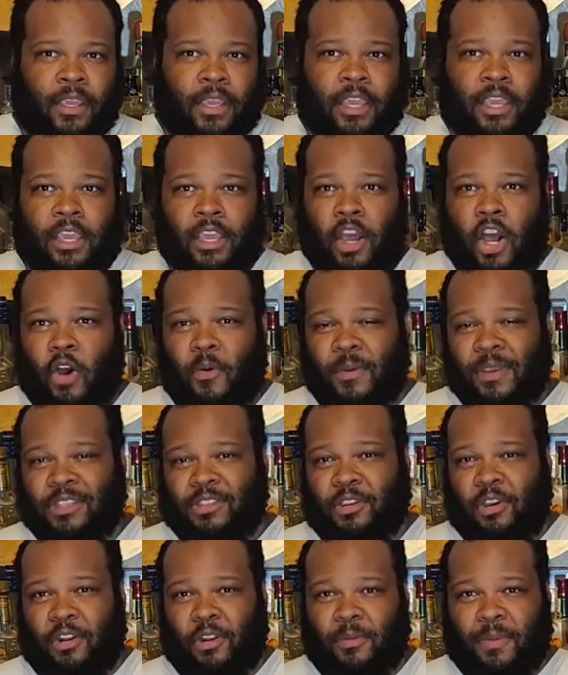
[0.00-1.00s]
He always
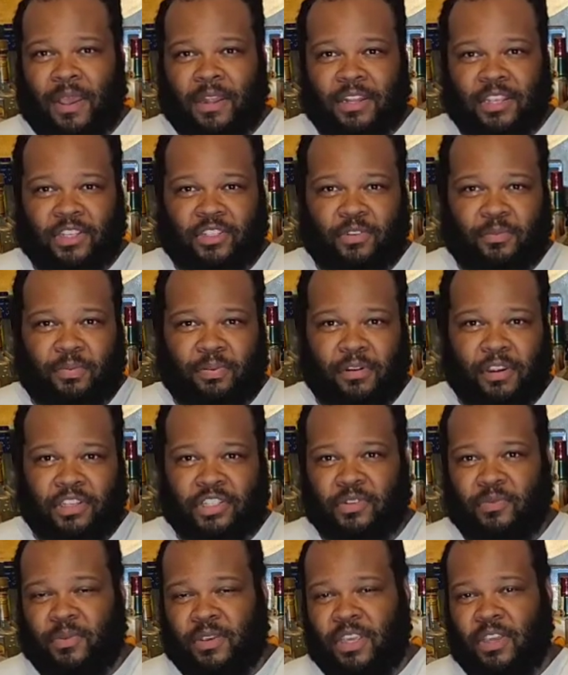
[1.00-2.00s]
thought about this
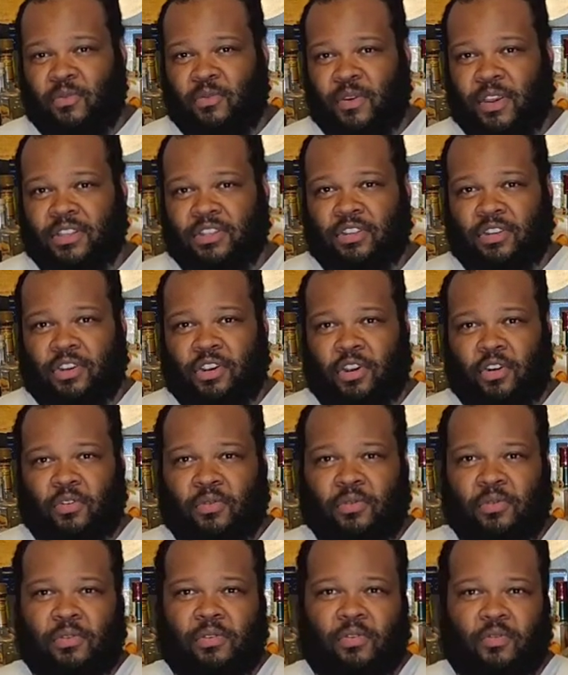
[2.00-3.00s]
suppressor when he went to
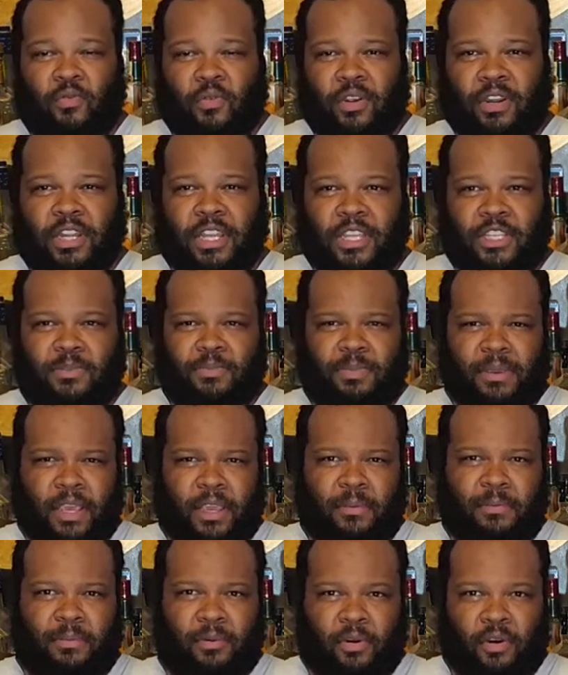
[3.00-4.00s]
go run his
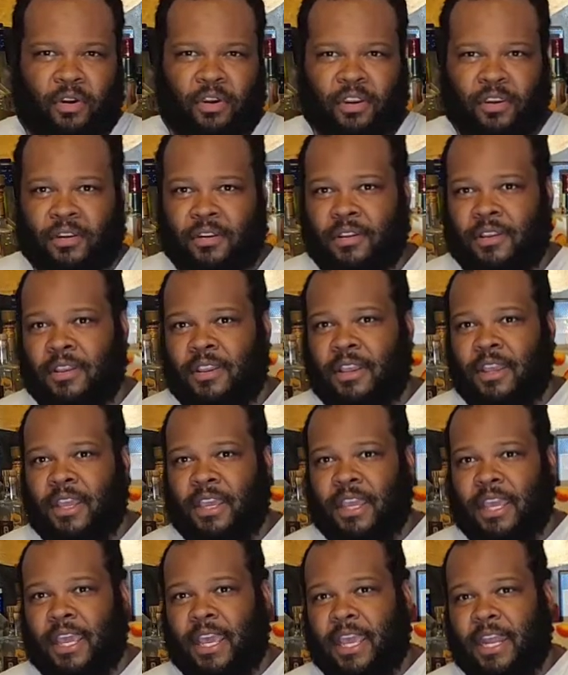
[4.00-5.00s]
big bore,
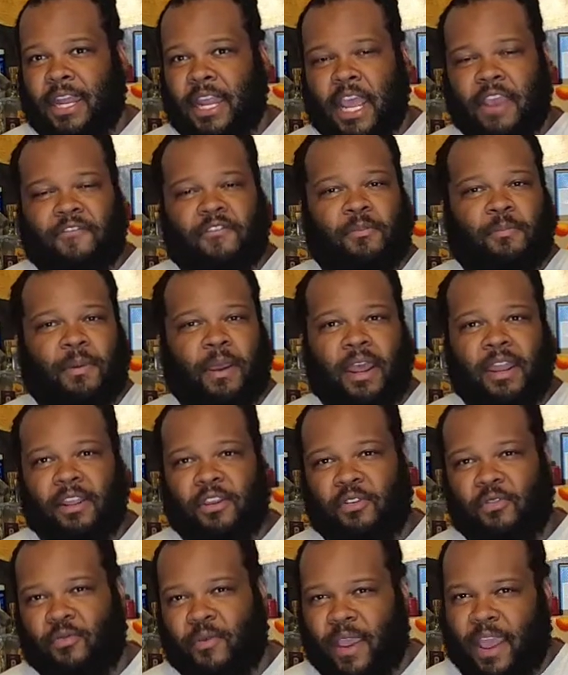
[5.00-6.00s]
and
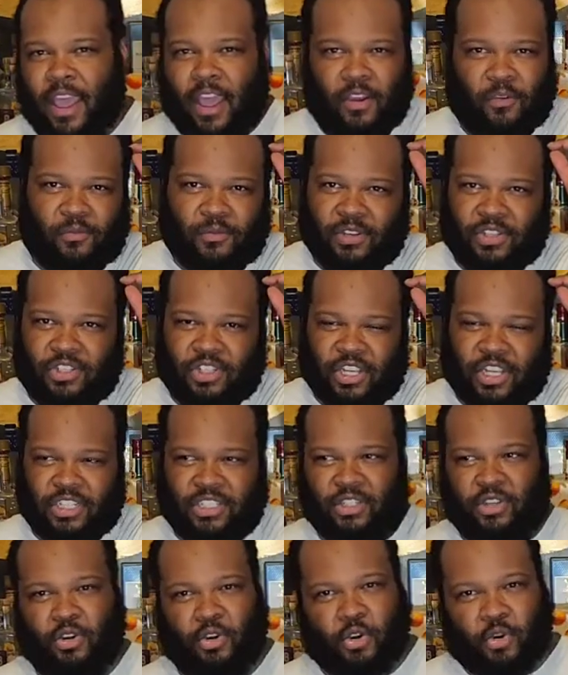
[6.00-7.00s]
everybody around would
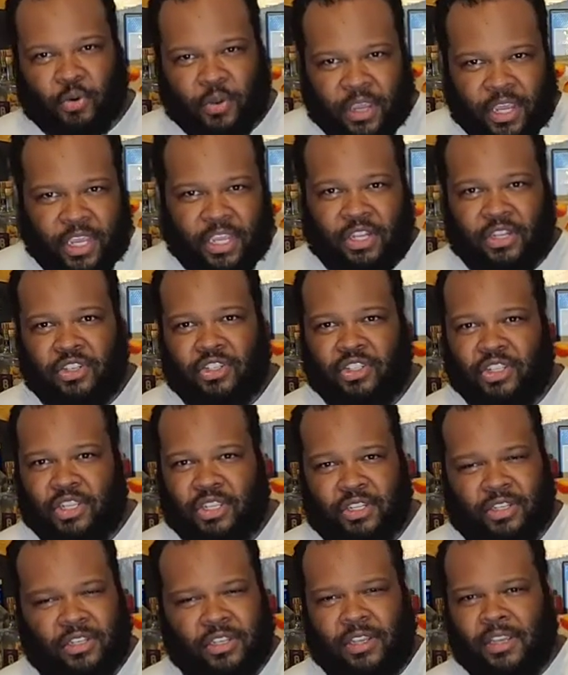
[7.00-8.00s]
just cringe
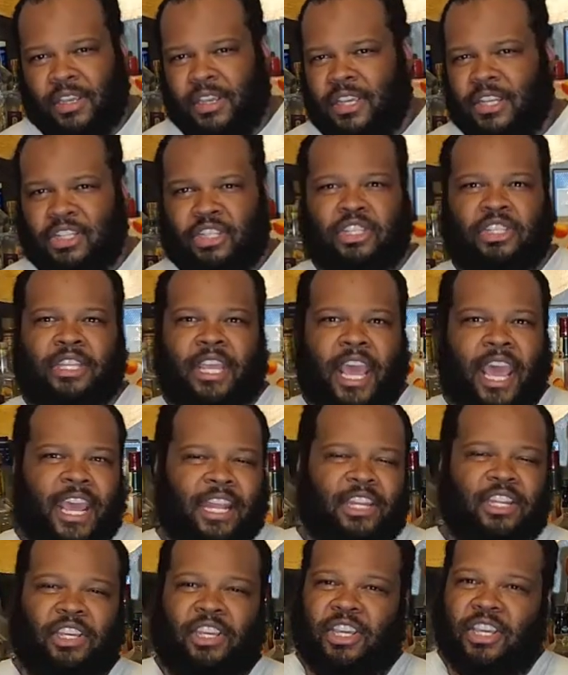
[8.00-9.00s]
and just
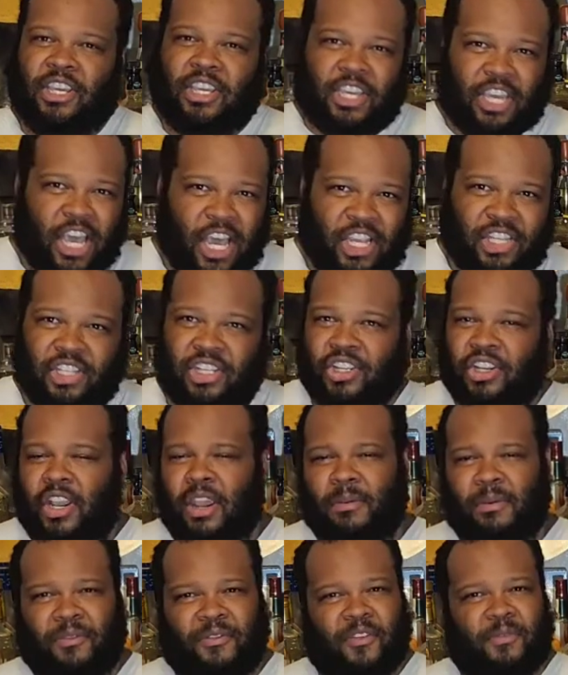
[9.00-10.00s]
hate the concussion
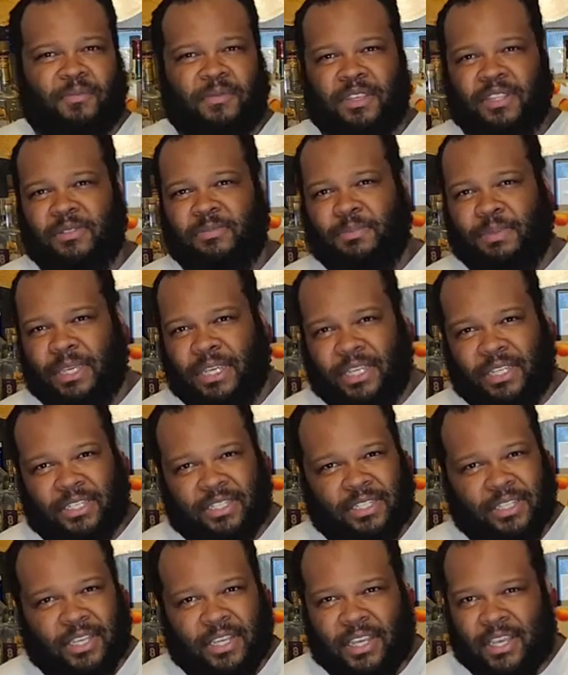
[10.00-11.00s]
coming from this
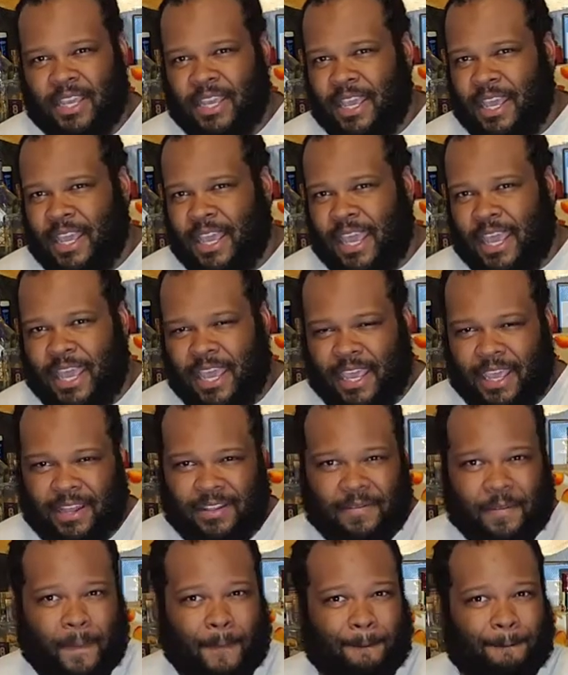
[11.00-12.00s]
beast,
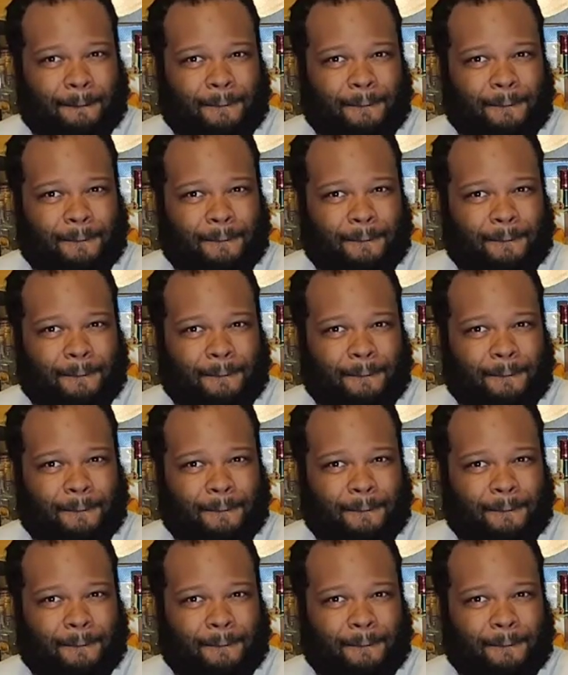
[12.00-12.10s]
and